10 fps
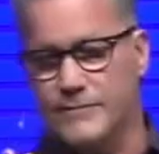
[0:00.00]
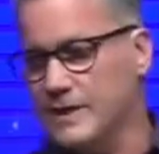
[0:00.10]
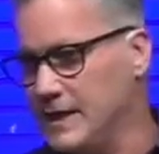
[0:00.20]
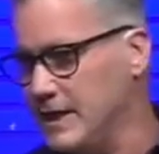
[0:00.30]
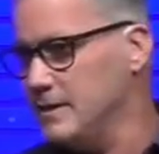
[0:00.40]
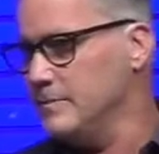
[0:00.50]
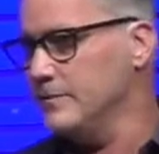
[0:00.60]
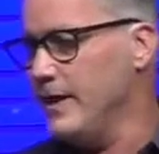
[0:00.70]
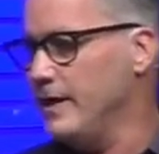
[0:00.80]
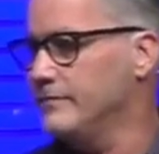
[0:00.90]
the kingdom of
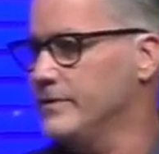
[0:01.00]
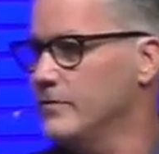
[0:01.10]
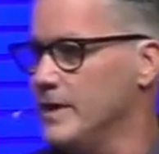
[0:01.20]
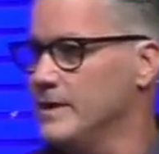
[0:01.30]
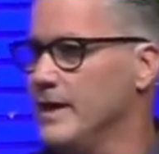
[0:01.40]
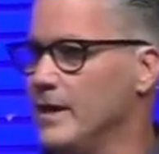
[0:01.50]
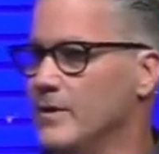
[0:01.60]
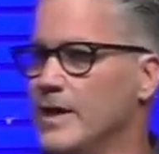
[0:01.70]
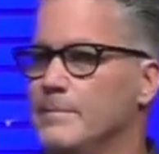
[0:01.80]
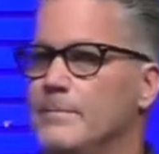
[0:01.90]
heaven right now
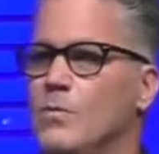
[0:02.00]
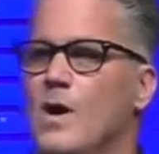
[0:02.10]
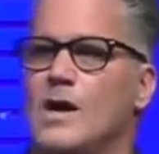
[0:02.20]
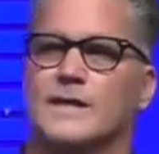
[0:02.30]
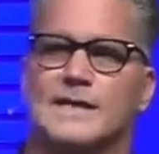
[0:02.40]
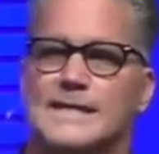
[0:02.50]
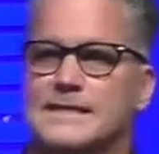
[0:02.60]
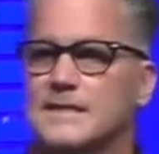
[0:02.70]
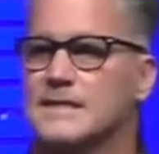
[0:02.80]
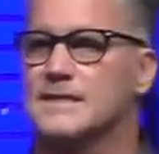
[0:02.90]
and walk
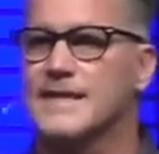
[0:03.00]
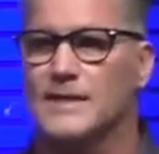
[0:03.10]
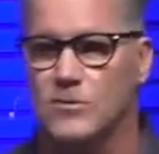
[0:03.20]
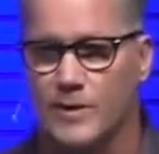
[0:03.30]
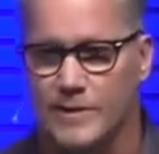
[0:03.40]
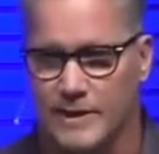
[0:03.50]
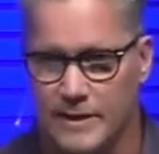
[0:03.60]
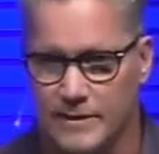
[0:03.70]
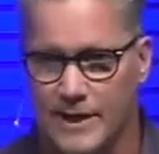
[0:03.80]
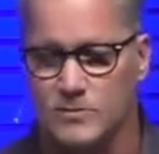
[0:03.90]
in sync with
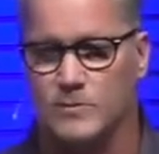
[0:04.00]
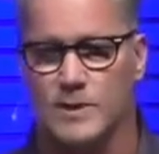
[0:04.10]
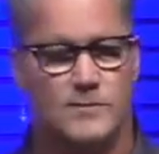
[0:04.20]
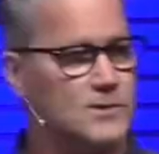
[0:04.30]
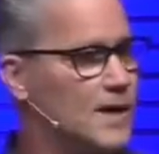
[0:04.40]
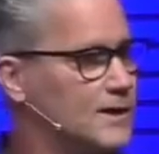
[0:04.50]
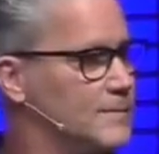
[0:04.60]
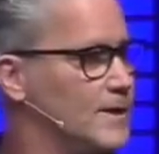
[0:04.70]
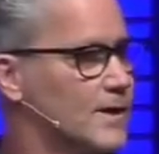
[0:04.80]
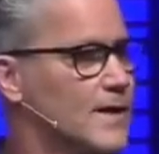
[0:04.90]
it. That's what he was talking
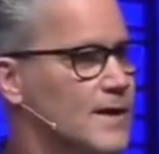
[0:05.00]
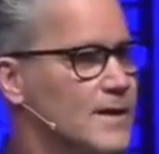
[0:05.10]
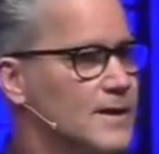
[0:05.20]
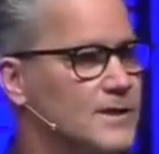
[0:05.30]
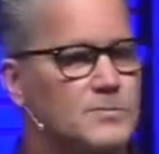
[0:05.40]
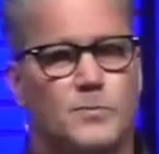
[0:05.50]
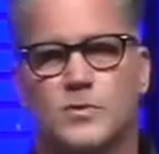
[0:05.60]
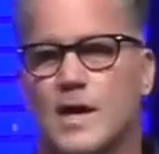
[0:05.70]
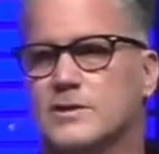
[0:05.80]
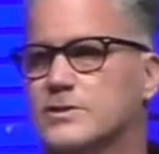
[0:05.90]
about. These
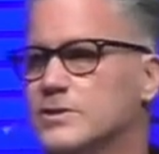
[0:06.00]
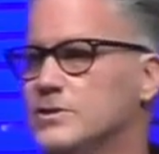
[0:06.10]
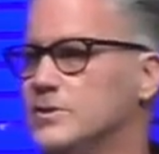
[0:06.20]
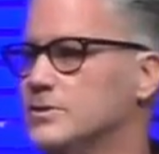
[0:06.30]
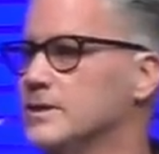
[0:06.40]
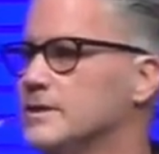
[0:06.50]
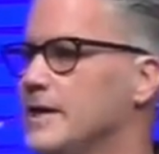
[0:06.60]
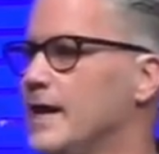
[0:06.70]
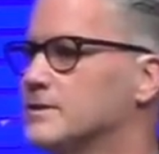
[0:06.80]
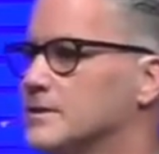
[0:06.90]
prostitutes and
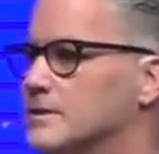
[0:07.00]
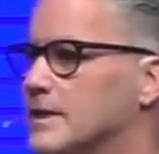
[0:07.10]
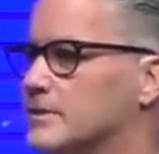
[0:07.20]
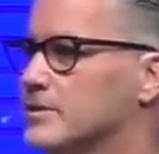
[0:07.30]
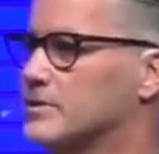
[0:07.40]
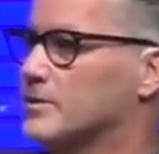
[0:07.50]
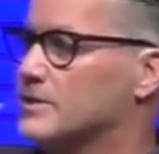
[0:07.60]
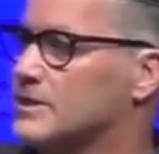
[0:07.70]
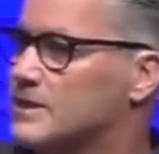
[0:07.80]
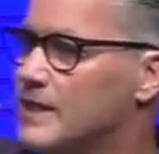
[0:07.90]
tax collectors are
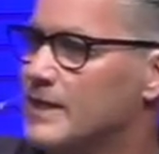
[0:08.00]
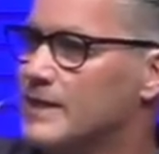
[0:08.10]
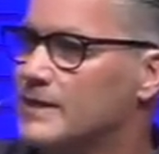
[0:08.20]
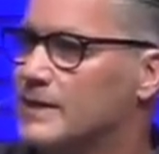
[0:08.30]
seeing the